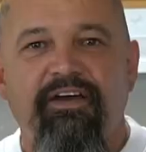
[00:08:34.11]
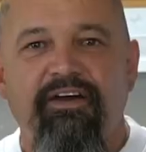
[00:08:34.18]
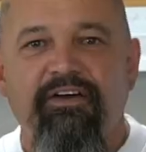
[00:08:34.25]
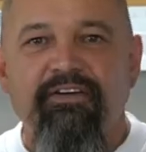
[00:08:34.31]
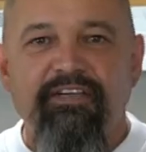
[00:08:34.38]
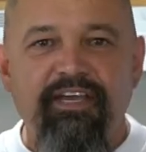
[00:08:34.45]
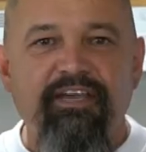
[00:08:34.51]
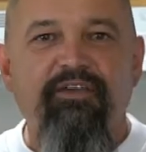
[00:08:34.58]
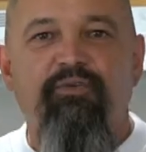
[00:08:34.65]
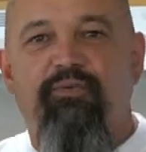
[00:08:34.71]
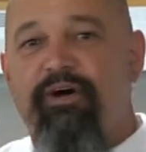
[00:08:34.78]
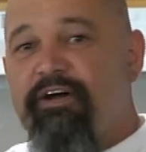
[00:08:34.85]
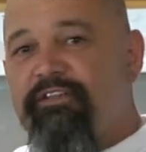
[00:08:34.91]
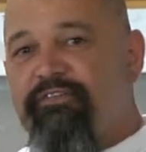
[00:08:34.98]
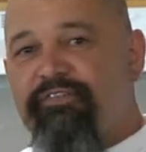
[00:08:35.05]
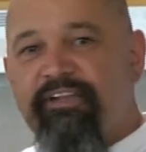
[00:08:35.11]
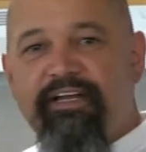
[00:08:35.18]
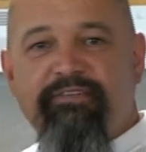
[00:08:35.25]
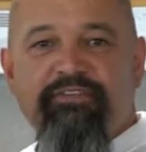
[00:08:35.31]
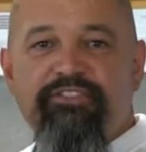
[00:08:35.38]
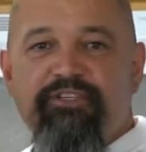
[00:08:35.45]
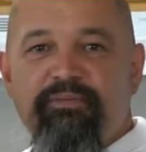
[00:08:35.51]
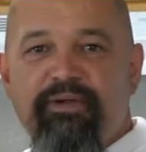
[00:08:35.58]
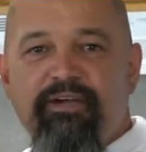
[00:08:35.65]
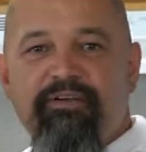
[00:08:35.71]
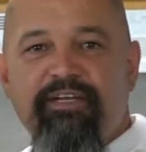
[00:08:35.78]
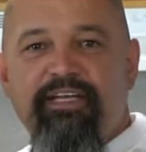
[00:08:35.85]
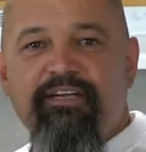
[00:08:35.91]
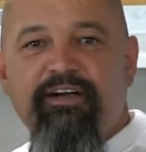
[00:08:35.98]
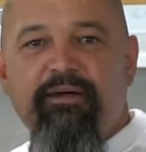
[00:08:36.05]
Okay, while the flavors are
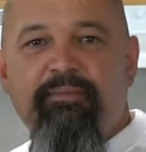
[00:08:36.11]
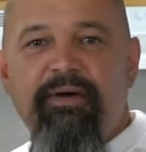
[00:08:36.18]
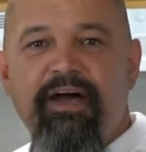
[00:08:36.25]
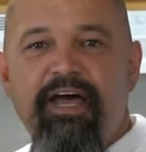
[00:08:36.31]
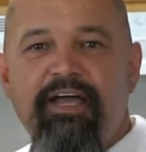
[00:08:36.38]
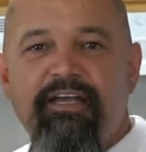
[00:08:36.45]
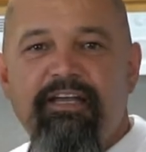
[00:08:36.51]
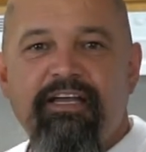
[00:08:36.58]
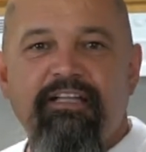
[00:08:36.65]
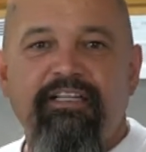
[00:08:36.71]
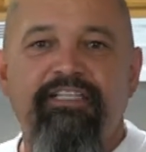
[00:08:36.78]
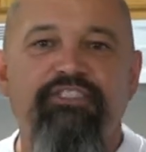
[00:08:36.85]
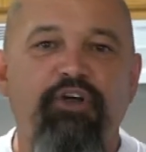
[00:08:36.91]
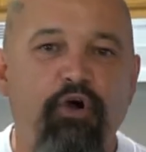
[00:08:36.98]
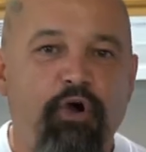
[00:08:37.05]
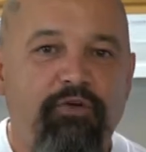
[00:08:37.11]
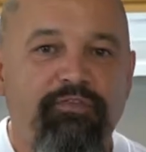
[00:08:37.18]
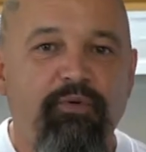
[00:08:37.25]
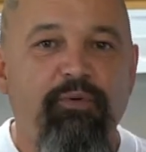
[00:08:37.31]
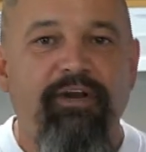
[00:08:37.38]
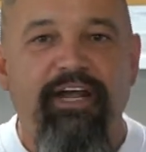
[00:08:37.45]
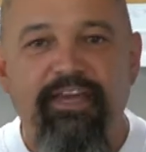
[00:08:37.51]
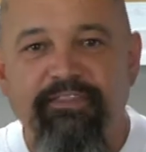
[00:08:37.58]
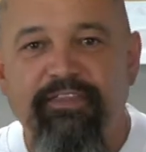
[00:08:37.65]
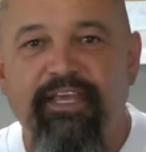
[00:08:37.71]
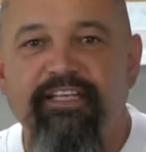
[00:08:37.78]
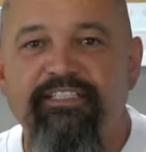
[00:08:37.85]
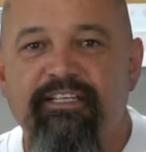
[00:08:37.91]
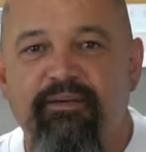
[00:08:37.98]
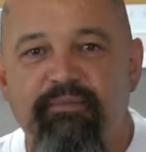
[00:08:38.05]
marrying in our pot, let's go over what I
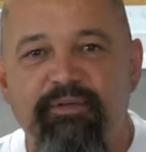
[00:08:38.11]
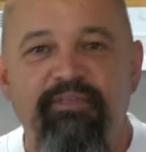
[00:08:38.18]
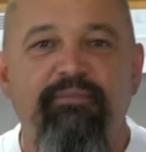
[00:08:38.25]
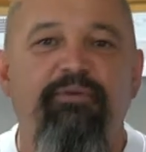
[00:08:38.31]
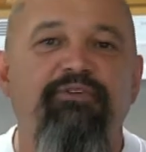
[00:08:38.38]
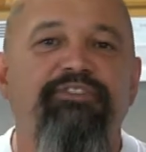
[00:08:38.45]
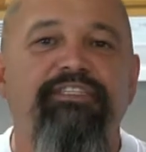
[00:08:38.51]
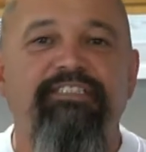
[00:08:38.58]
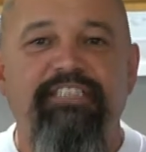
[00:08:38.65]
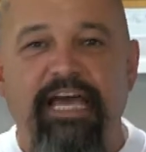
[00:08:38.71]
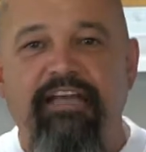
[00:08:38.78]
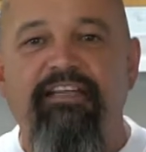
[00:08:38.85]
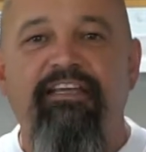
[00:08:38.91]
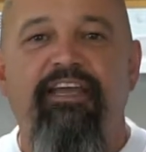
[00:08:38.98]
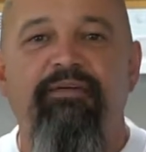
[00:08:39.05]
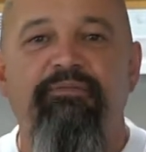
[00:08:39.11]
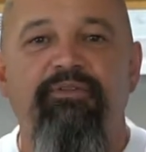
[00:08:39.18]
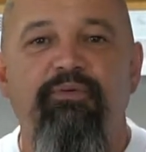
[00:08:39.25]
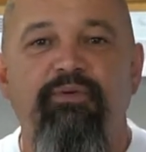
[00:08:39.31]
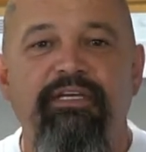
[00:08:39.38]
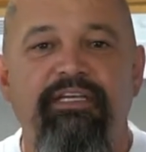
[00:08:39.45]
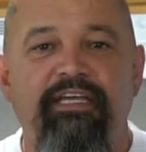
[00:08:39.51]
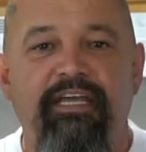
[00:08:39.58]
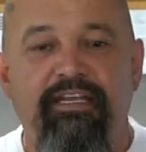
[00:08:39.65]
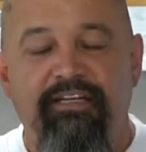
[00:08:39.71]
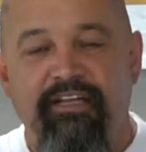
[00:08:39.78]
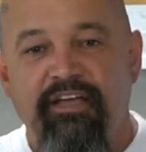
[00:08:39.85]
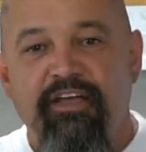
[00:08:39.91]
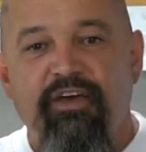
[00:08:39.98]
think is going to be the most exciting game of the weekend.